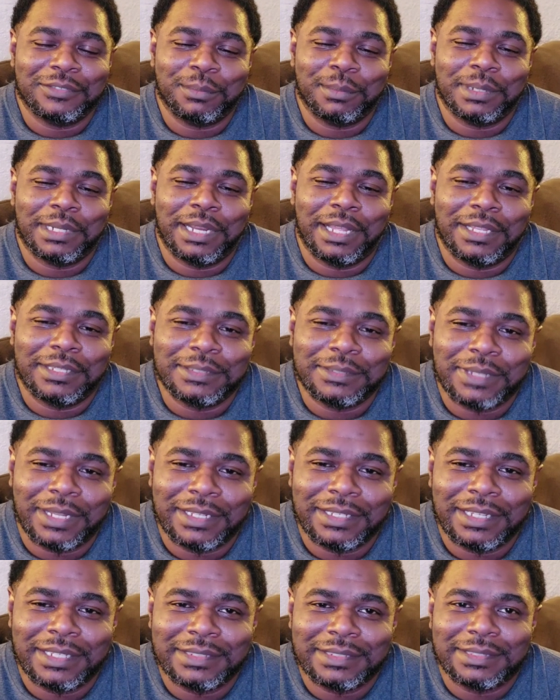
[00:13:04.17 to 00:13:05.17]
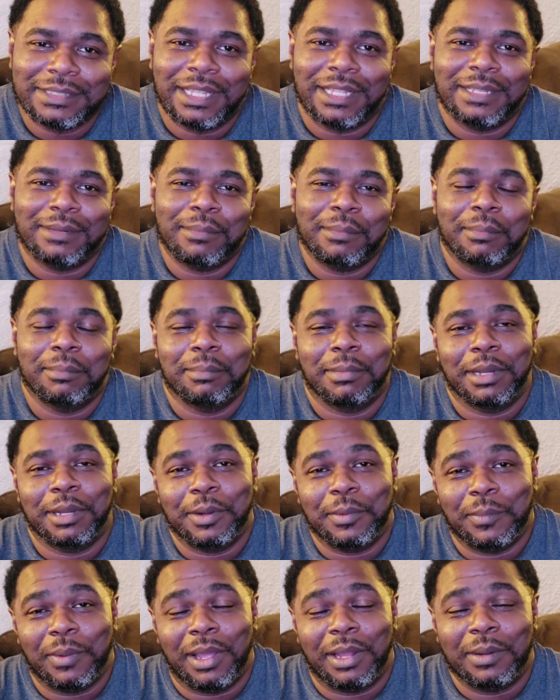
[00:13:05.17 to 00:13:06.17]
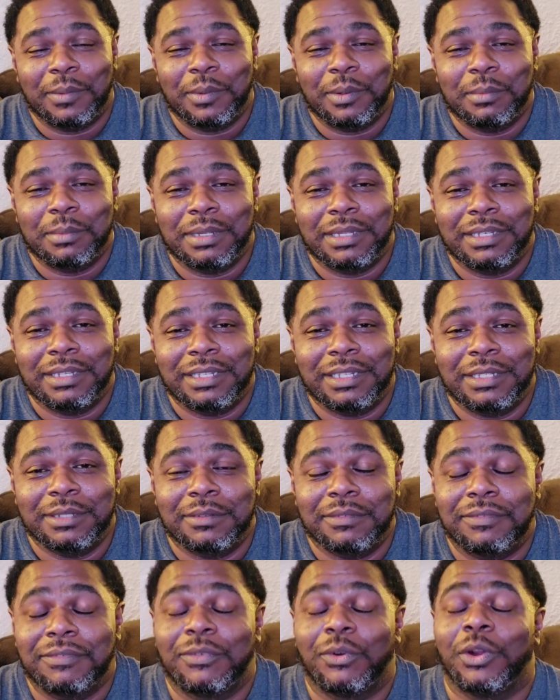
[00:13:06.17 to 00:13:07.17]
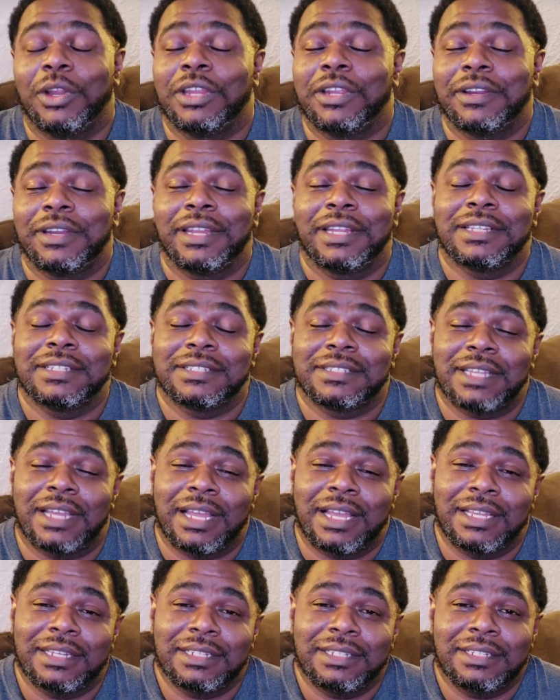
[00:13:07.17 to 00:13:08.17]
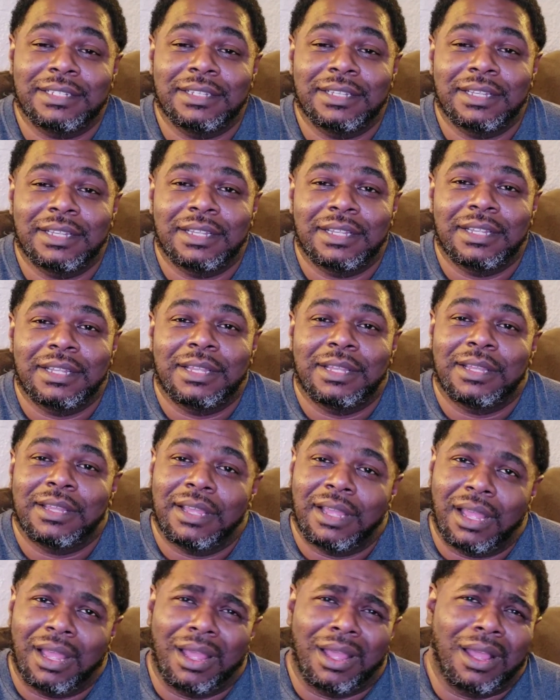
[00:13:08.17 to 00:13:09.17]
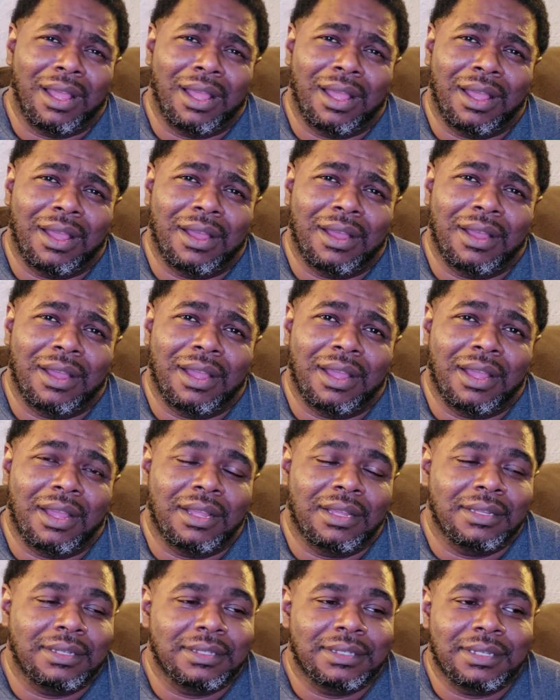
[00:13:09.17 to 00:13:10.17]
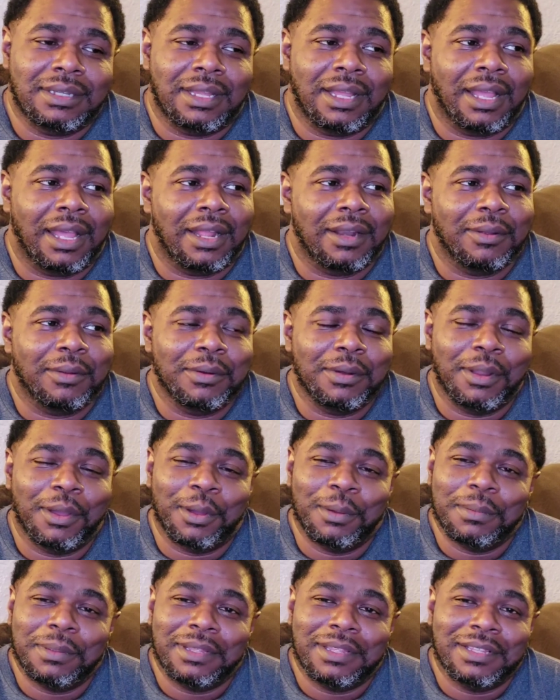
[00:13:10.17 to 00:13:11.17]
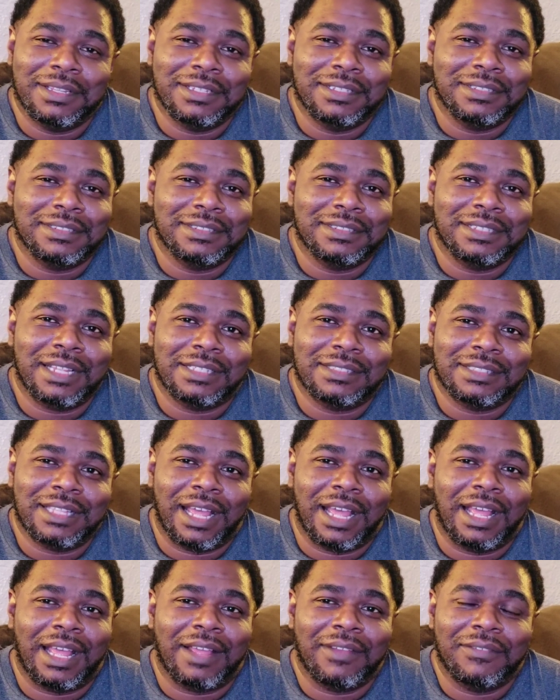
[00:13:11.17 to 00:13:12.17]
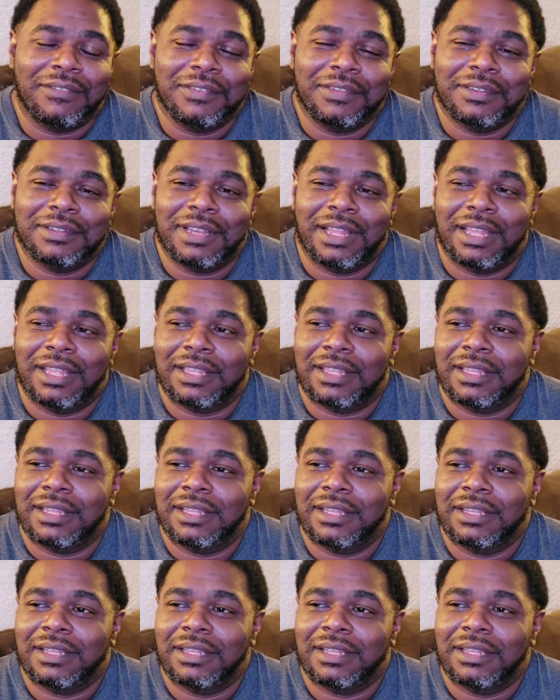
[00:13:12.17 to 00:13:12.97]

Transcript: from it now, so I guess that marijuana will be legal for your anxiety. I don't know, because I feel like